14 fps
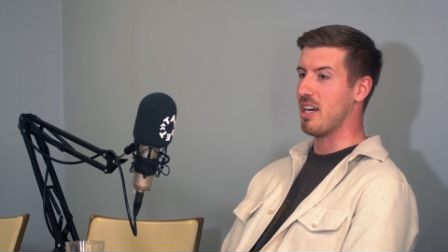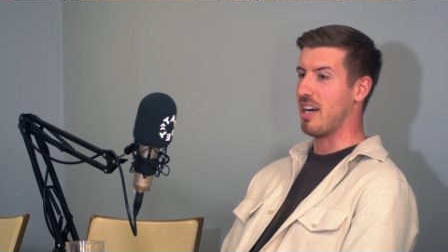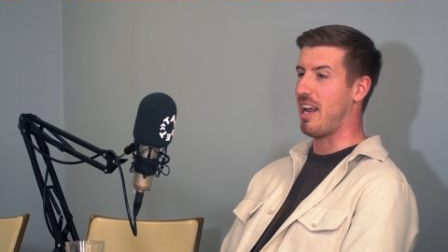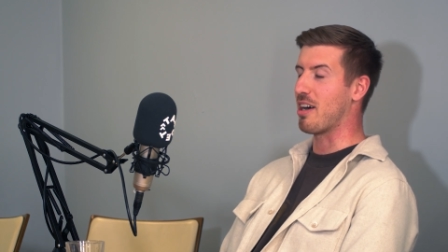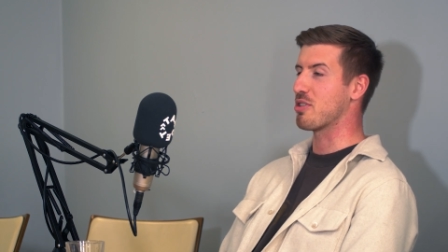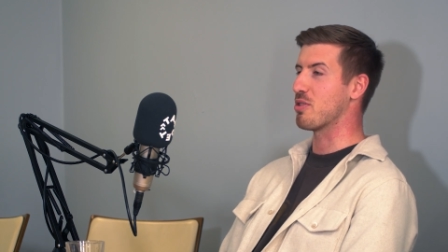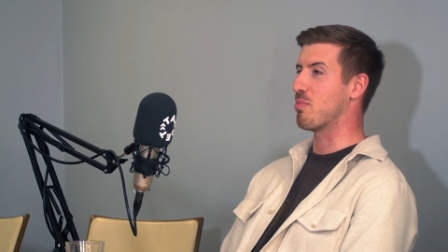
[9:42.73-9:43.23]

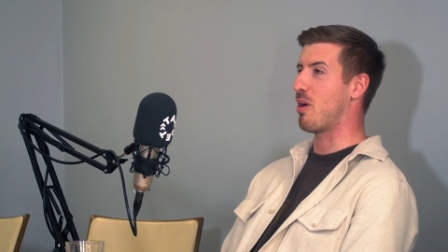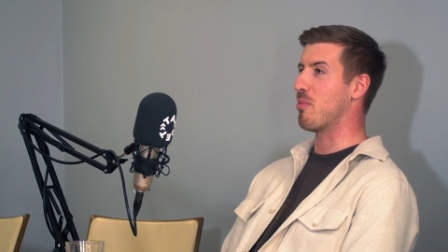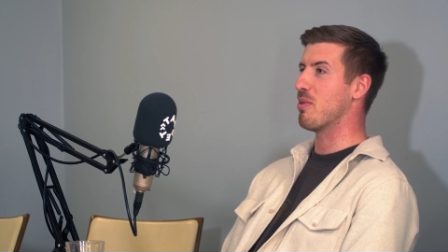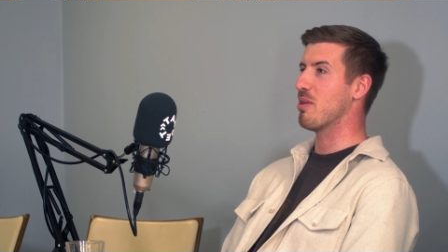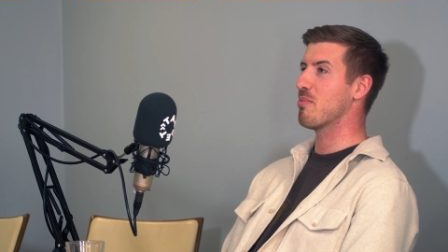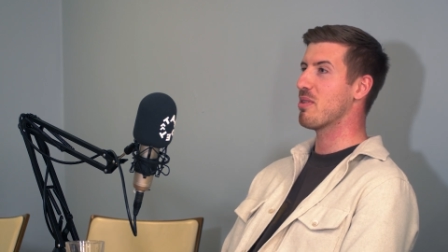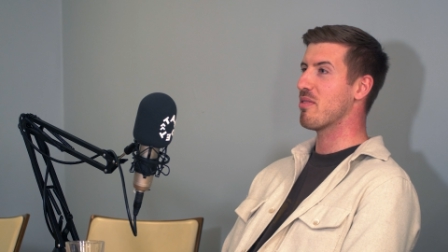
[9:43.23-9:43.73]
an actual
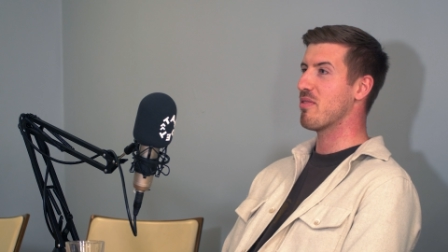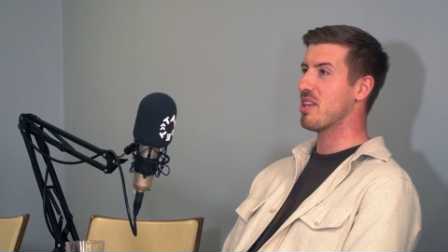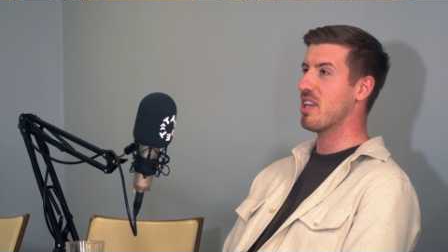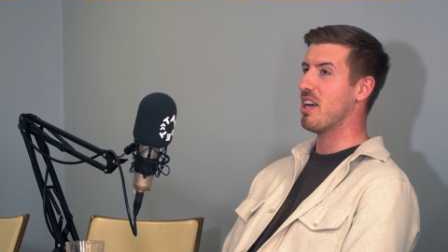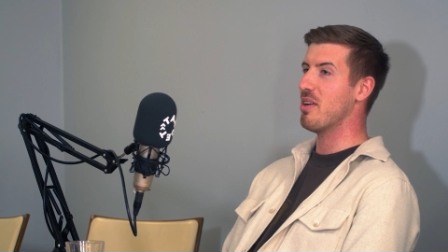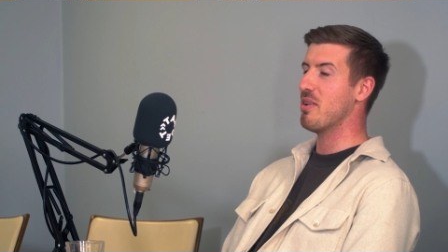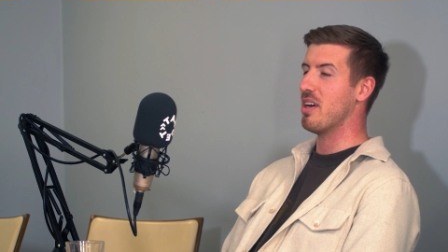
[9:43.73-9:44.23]
problem with the
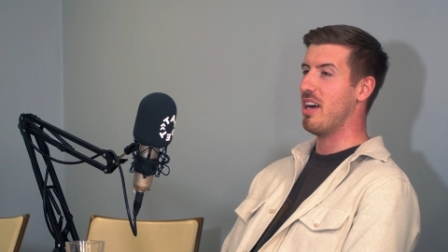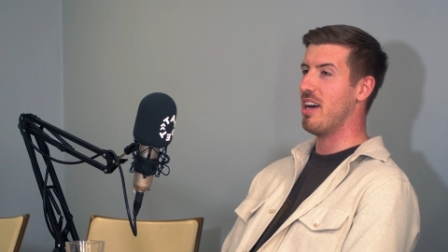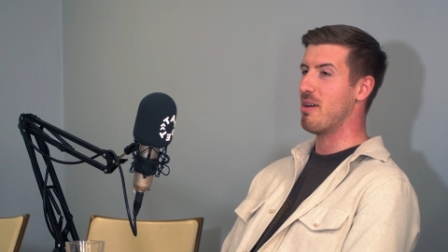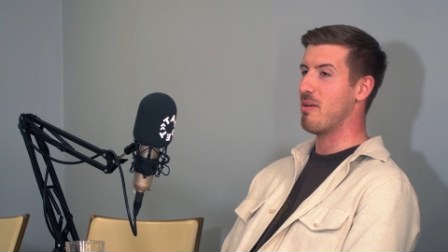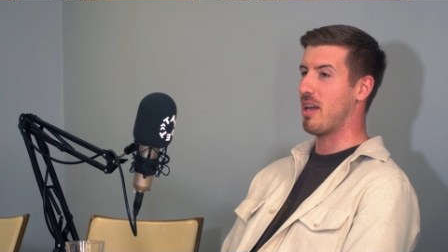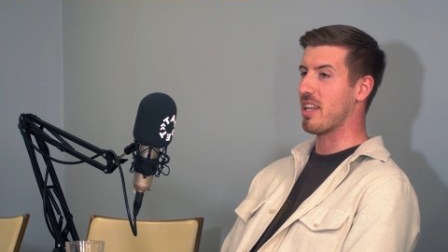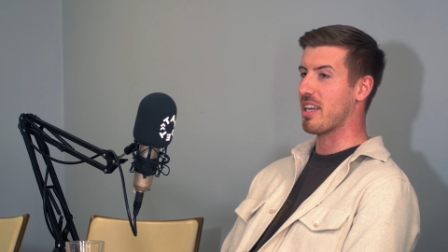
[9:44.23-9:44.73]
video
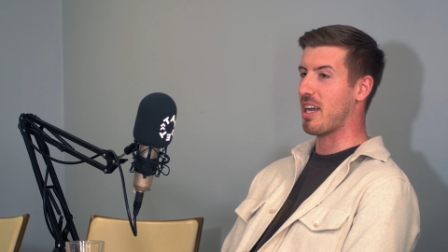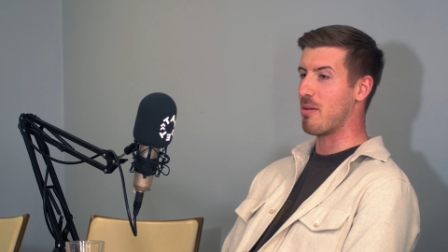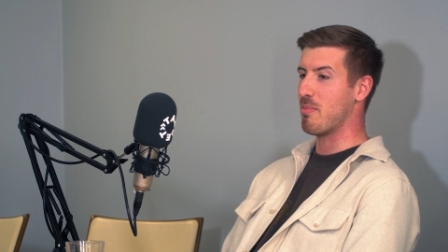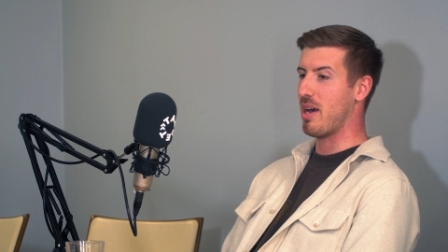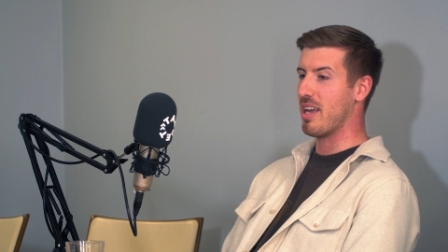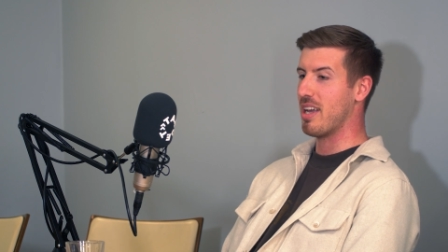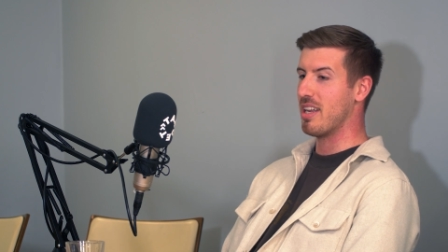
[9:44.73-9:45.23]
and the
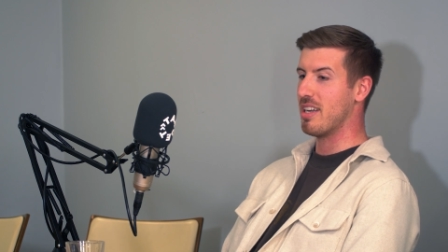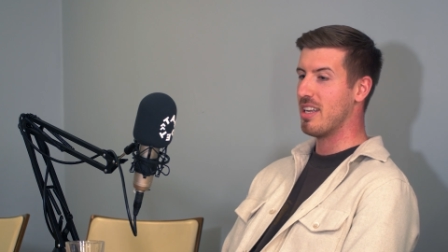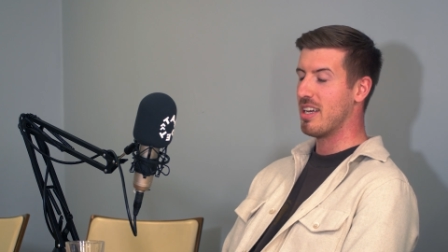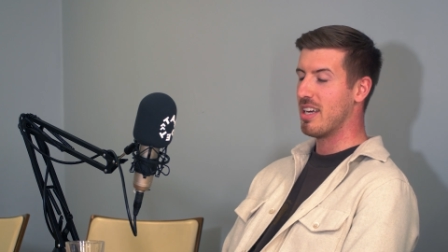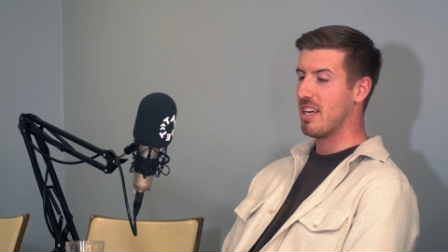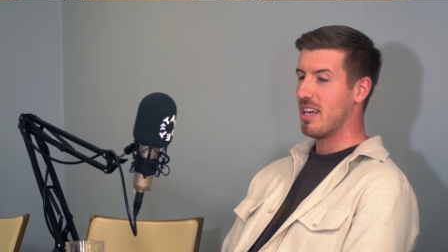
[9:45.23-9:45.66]
campaign.